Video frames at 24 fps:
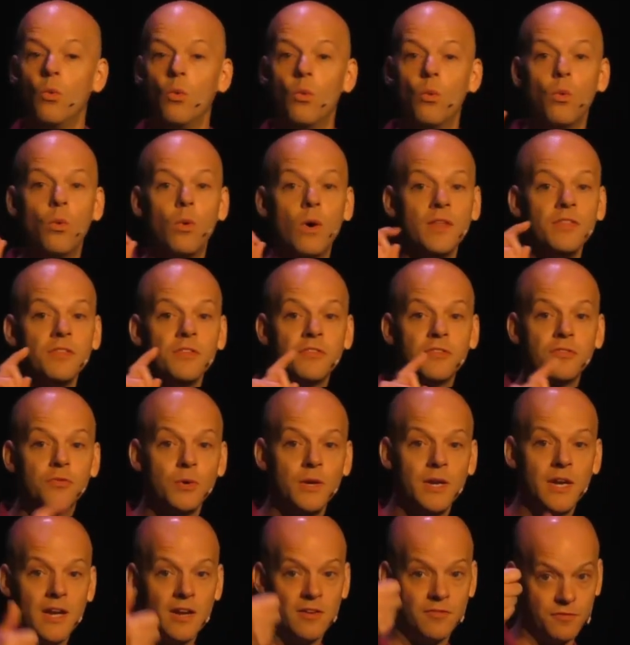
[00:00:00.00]
once
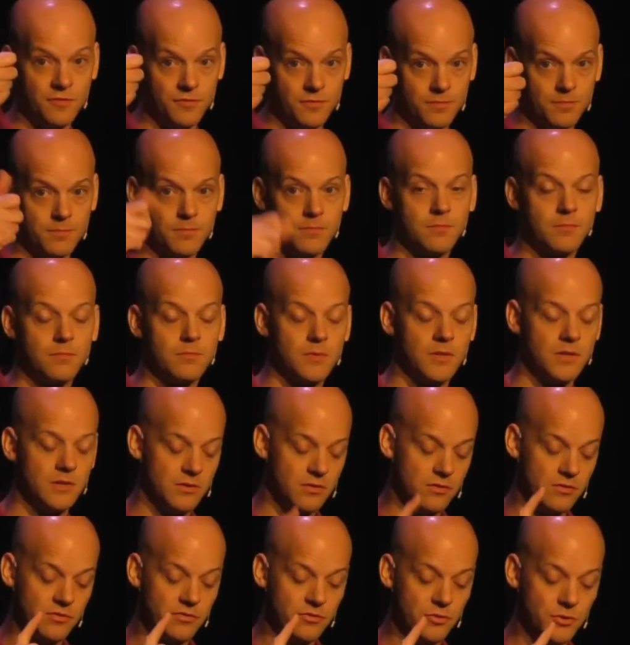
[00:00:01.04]
we have
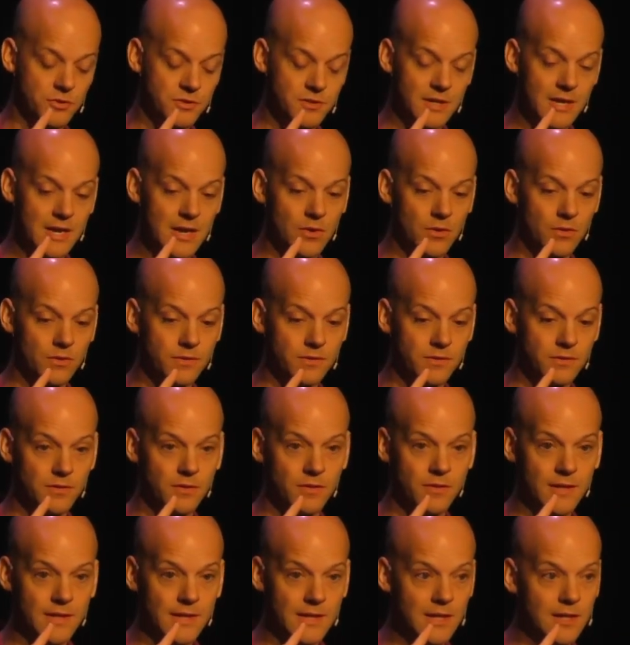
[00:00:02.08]
sorted out
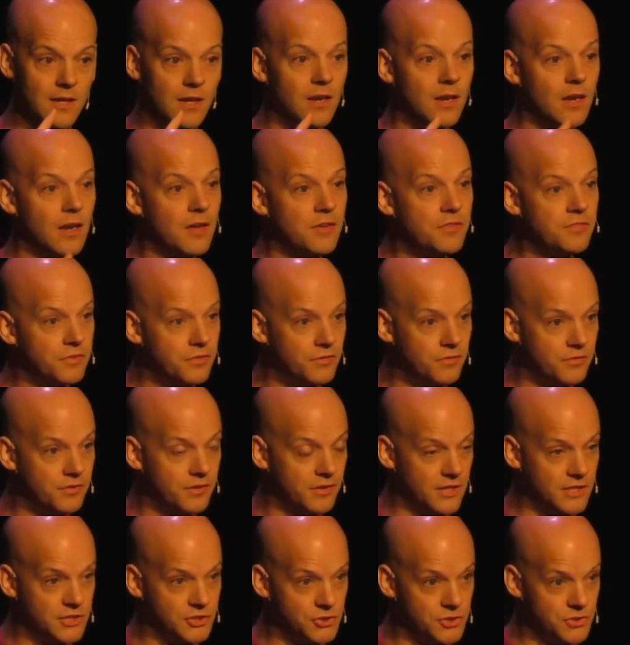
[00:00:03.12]
the
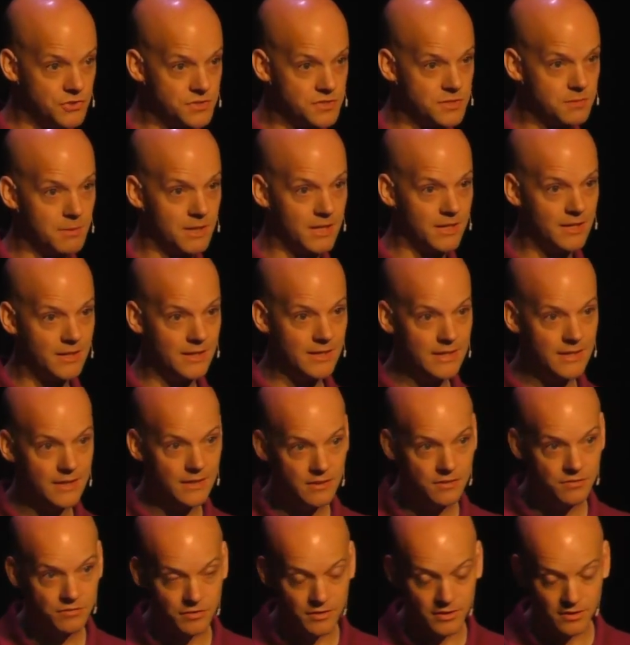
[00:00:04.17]
licensing issues to make it
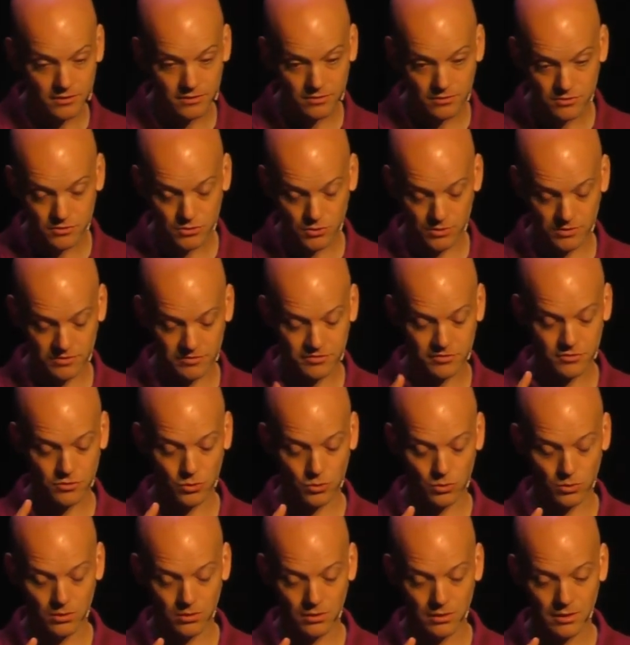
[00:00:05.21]
easy to
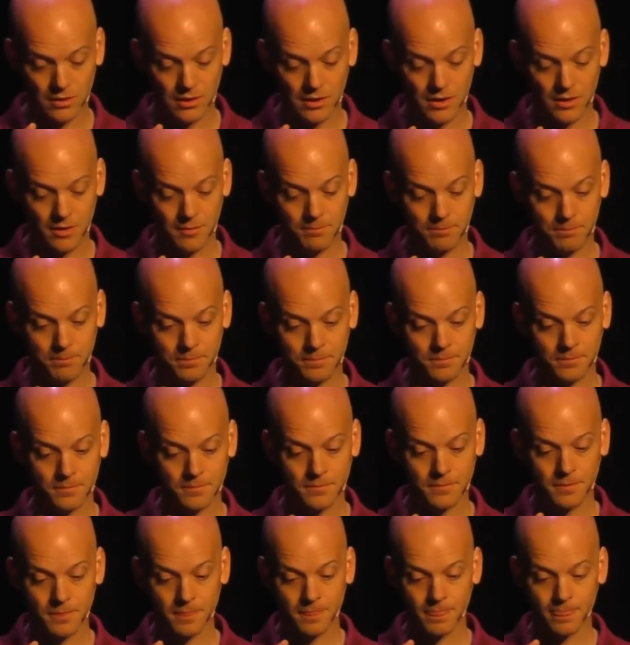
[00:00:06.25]
install
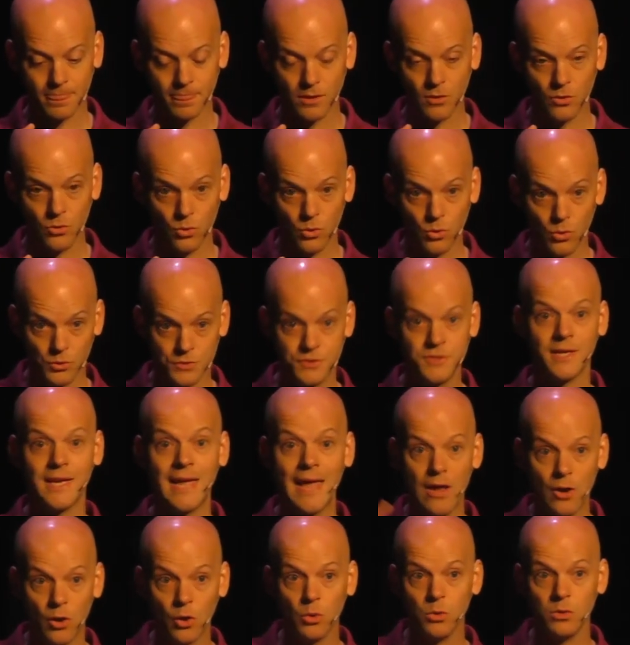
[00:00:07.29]
or to
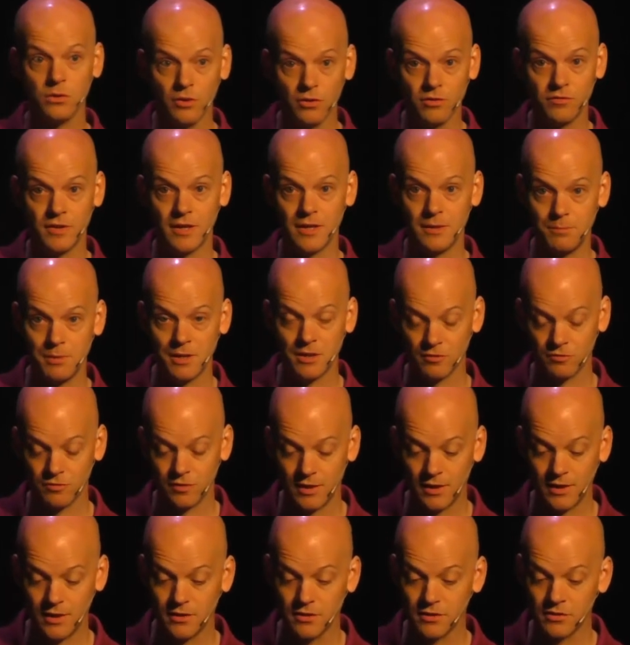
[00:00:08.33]
get hold of APL for
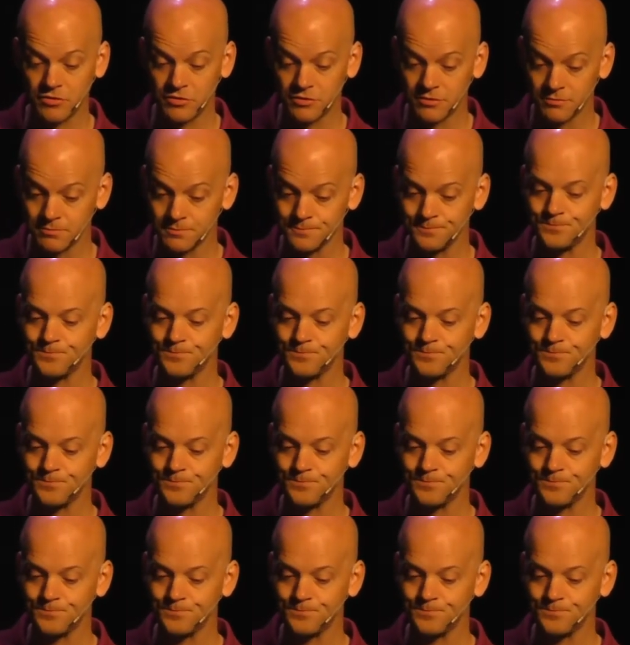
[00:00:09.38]
Linux,